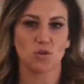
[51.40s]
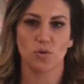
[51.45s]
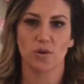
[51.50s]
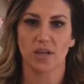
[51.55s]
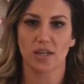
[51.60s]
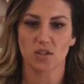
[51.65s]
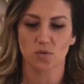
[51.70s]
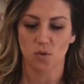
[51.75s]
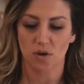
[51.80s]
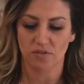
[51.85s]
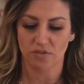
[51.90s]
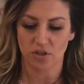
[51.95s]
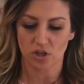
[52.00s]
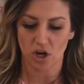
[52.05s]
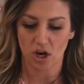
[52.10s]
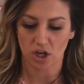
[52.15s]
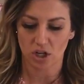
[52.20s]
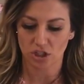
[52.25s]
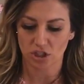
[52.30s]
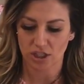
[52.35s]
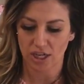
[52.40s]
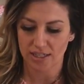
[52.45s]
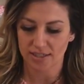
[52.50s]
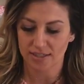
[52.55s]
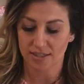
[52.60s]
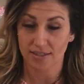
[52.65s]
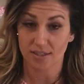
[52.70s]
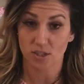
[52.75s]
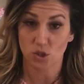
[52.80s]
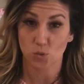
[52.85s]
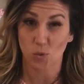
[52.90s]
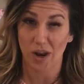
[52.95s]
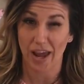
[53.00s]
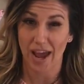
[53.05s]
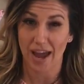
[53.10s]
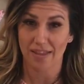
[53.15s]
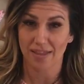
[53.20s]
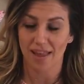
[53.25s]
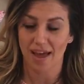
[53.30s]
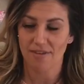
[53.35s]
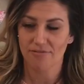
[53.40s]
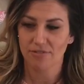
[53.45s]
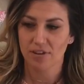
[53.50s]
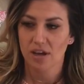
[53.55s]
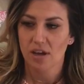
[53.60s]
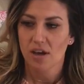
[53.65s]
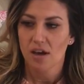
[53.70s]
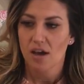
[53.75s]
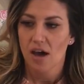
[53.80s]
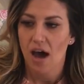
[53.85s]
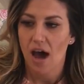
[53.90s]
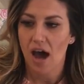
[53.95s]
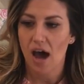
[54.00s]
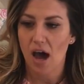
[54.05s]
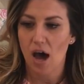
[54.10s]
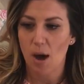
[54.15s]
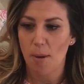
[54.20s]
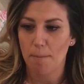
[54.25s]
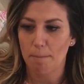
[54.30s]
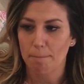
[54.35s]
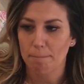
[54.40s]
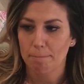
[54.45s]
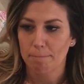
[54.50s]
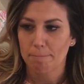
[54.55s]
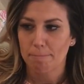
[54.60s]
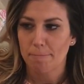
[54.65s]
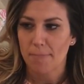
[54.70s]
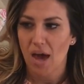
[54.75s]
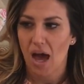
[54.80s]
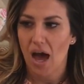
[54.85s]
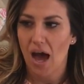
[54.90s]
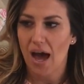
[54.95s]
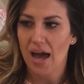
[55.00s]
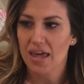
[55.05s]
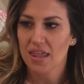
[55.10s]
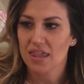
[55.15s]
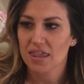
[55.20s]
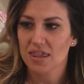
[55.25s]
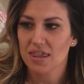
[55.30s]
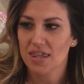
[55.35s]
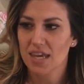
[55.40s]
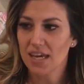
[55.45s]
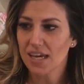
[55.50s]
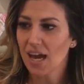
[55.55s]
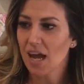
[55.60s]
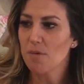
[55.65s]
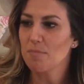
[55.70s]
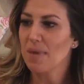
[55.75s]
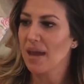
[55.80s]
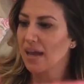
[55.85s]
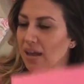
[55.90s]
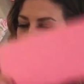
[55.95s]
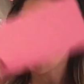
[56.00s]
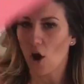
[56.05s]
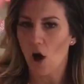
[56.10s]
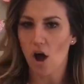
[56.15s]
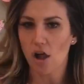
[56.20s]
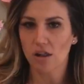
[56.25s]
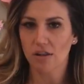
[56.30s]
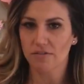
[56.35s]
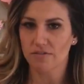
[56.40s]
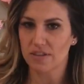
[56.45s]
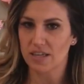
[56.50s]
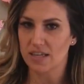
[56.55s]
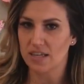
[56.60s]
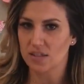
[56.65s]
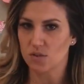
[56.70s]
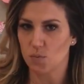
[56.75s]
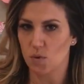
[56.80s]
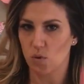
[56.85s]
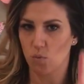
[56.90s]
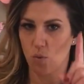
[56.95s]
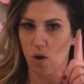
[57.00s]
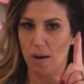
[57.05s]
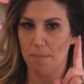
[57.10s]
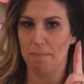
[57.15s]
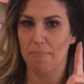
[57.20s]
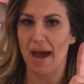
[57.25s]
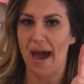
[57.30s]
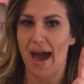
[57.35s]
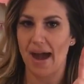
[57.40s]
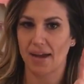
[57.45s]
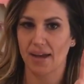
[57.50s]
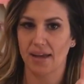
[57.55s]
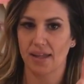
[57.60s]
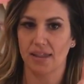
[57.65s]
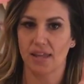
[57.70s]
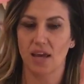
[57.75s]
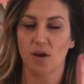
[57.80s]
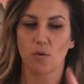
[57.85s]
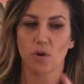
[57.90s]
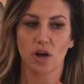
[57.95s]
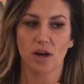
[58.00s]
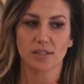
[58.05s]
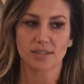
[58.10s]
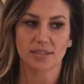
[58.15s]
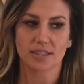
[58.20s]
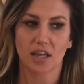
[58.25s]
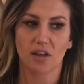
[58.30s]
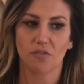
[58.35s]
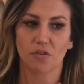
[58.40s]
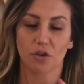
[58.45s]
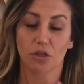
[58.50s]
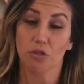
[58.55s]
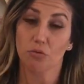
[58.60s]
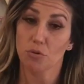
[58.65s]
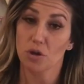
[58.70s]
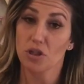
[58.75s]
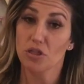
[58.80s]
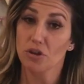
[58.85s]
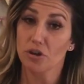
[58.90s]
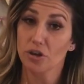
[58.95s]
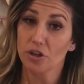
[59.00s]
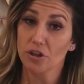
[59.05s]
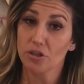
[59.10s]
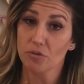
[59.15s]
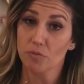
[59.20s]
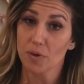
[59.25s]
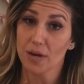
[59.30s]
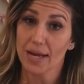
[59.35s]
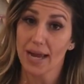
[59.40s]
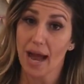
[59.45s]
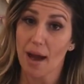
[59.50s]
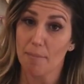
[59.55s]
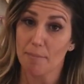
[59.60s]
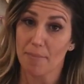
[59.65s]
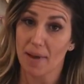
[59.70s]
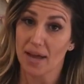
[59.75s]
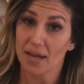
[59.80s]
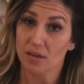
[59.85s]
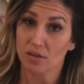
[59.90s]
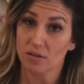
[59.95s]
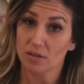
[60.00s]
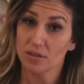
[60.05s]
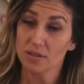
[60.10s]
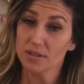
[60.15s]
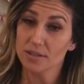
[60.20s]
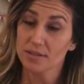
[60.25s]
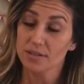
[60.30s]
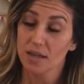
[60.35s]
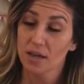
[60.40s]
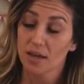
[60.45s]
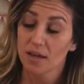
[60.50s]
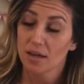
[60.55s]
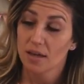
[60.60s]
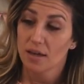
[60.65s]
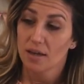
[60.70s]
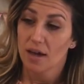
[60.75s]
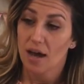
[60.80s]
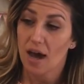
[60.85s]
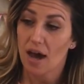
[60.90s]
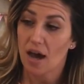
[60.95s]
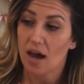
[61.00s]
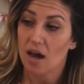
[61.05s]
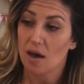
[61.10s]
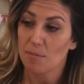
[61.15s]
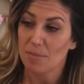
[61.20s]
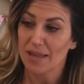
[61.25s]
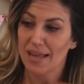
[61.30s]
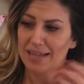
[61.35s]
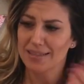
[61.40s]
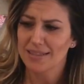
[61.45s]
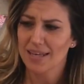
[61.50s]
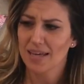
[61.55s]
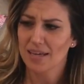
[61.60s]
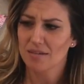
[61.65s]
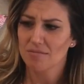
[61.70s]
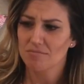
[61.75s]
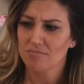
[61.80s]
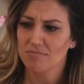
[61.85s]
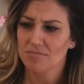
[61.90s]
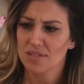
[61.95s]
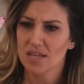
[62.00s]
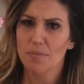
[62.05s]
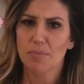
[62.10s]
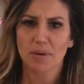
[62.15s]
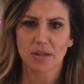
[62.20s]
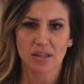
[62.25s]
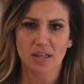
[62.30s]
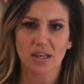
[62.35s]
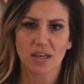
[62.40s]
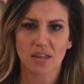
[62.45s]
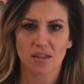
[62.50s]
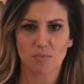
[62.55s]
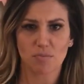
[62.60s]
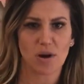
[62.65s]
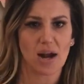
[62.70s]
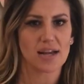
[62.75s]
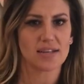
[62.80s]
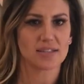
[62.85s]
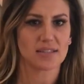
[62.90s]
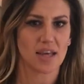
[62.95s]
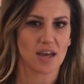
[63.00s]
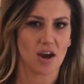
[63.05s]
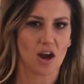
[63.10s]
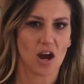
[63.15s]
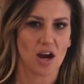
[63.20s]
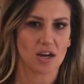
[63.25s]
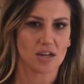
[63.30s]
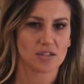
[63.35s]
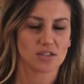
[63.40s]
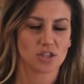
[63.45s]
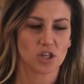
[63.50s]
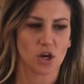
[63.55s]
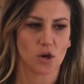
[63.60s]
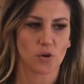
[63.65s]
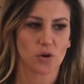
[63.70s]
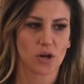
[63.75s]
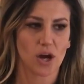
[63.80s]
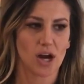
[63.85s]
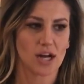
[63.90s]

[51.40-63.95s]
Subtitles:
doing is one of the darker shades because it's what I had left. I think I made all of these with one pack and they were on sale for $3.33 at Michael's. And that's like typically the price they are. So it